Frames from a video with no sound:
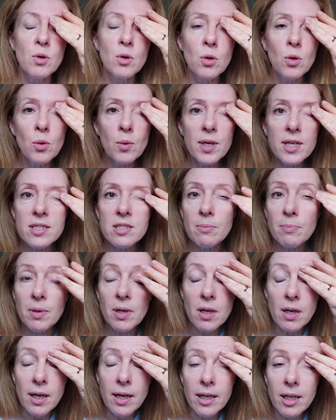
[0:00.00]
Always
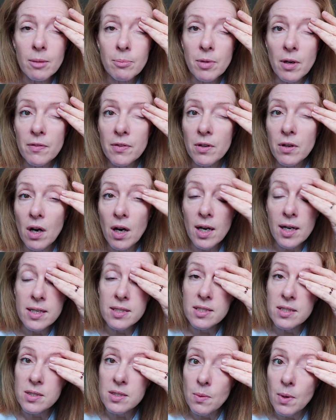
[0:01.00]
apply above your
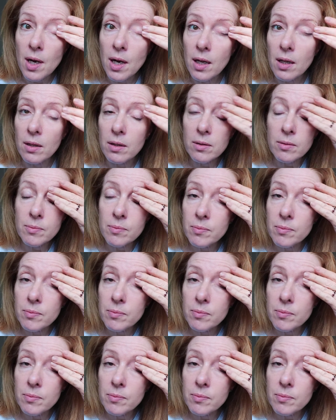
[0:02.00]
eyes as well.